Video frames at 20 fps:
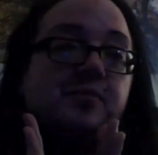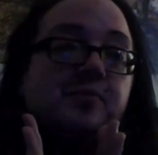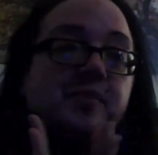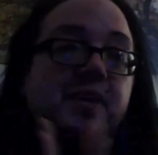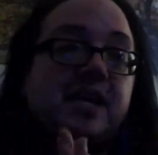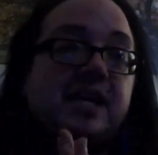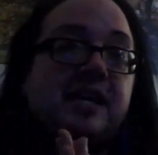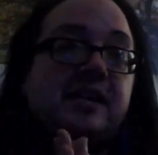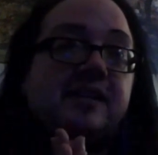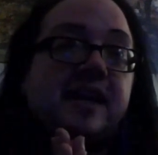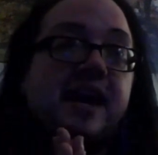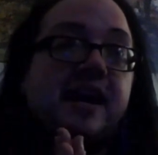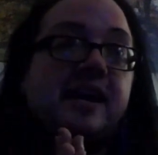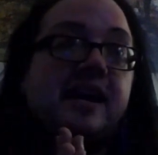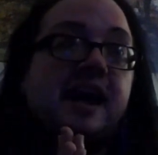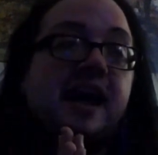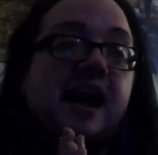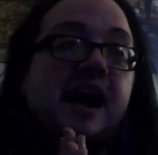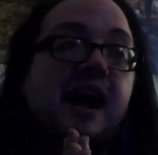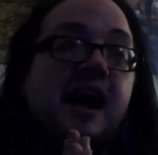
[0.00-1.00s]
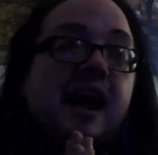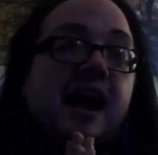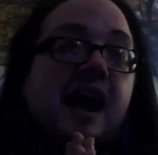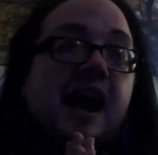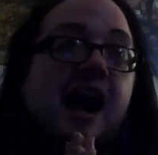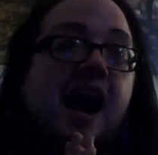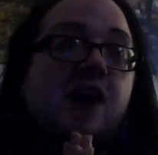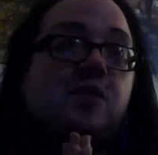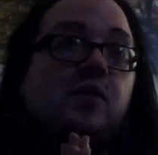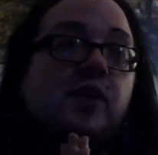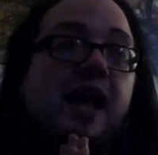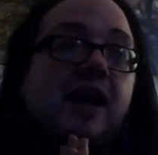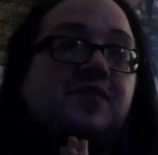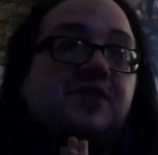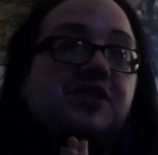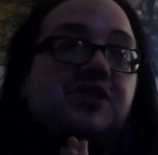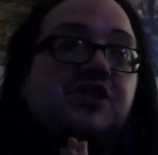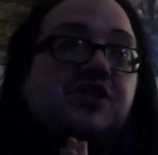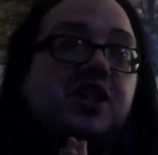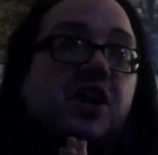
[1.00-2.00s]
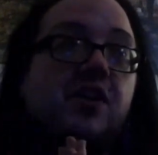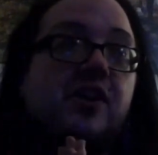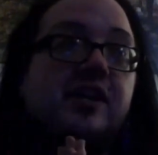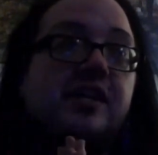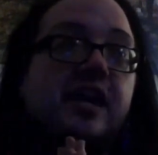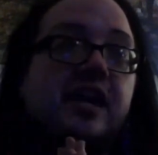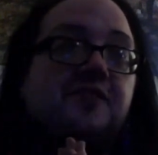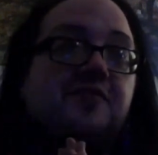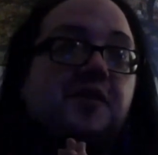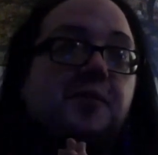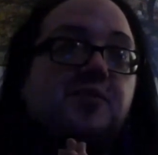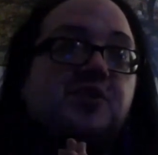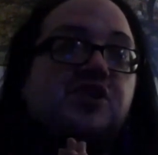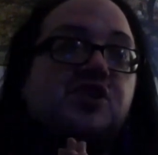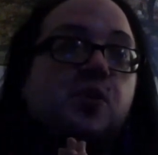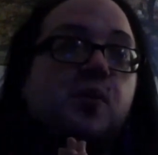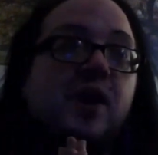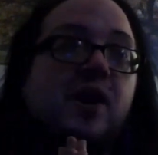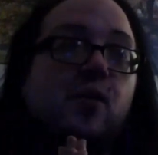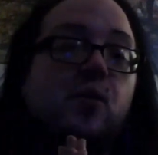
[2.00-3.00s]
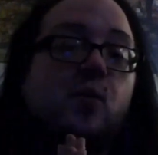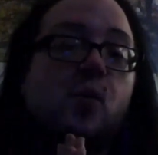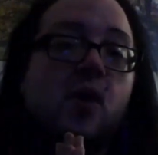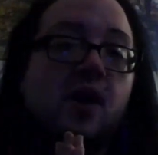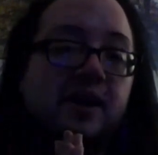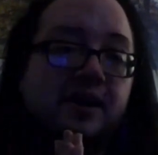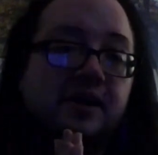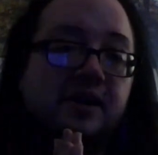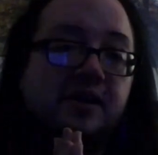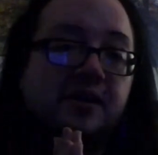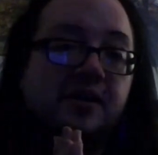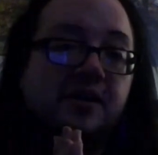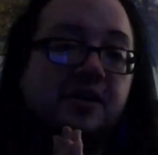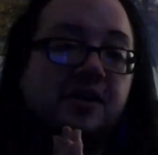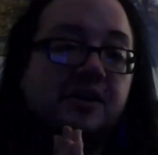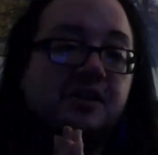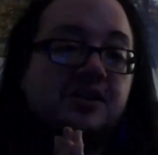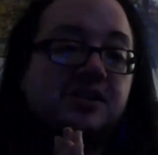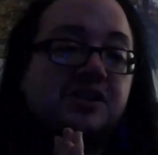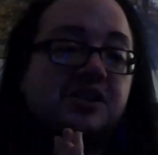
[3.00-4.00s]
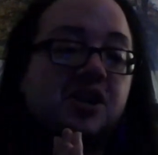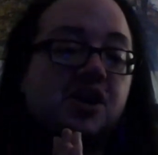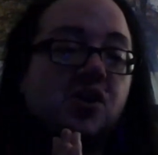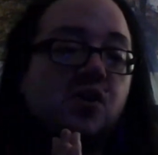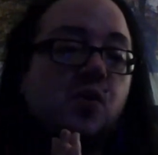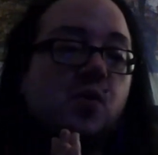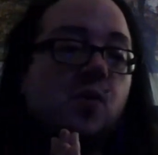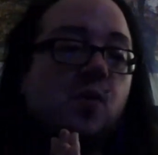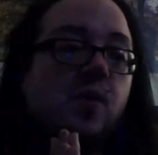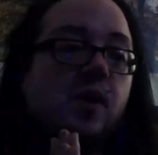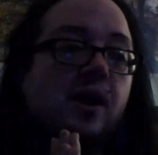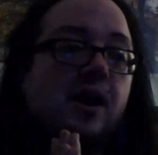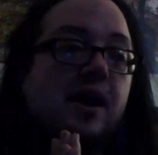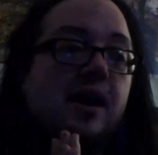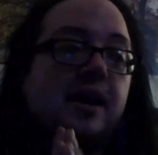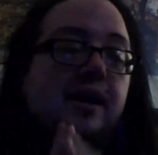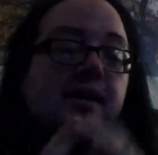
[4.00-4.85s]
meaning that I will have to start again from square one. So